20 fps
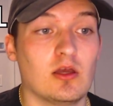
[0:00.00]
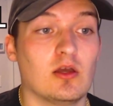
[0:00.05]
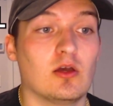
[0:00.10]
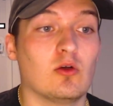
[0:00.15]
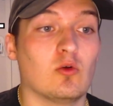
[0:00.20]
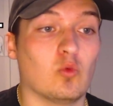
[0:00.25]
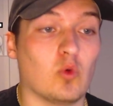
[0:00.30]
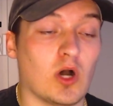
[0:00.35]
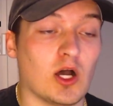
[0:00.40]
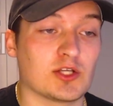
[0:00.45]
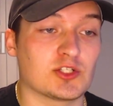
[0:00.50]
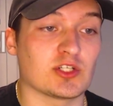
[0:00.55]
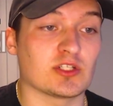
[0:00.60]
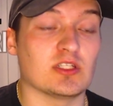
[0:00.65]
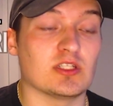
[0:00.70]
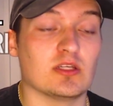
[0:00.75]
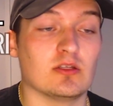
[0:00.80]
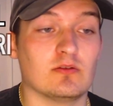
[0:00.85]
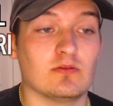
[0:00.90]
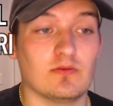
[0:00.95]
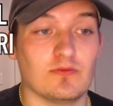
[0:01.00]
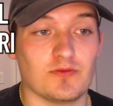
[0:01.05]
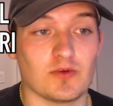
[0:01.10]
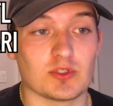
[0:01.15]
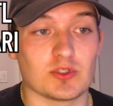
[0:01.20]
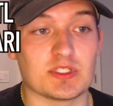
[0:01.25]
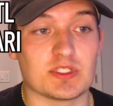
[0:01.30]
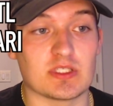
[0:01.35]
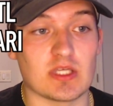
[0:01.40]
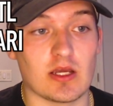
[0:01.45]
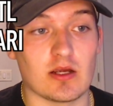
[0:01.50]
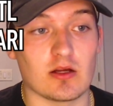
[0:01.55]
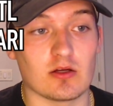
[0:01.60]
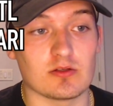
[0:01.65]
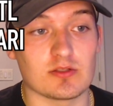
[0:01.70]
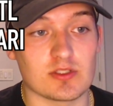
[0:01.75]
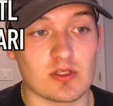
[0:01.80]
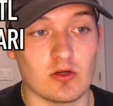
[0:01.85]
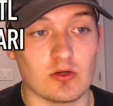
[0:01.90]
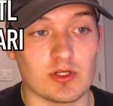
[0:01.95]
Washington versus
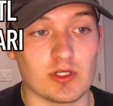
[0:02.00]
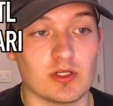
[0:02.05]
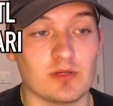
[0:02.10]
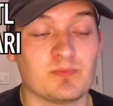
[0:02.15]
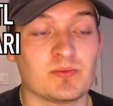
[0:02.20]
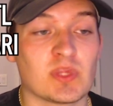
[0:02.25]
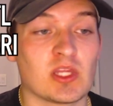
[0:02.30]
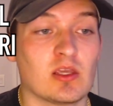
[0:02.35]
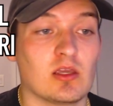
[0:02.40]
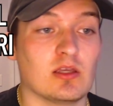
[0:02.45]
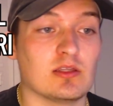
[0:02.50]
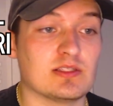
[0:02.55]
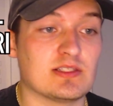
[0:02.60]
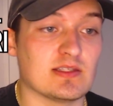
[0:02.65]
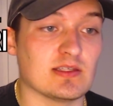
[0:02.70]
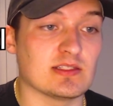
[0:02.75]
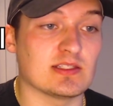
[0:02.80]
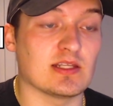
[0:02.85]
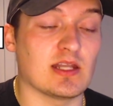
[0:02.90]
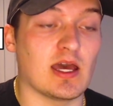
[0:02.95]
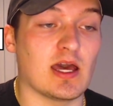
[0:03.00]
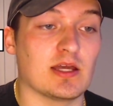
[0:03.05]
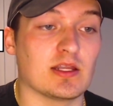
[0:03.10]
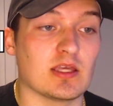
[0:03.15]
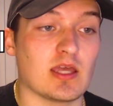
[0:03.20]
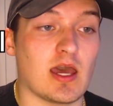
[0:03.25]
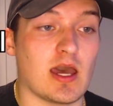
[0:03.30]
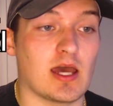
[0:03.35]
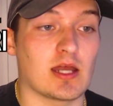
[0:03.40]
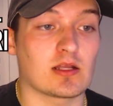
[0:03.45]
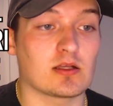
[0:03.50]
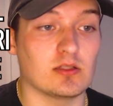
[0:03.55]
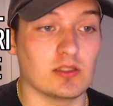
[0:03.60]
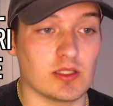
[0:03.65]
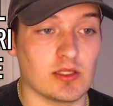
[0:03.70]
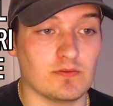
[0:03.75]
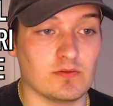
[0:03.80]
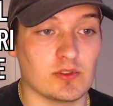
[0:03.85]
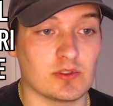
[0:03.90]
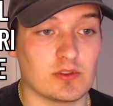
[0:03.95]
Arizona, and Cincinnati at
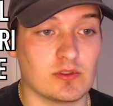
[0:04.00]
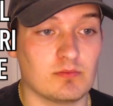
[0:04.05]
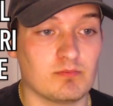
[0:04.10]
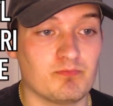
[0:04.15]
Cleveland.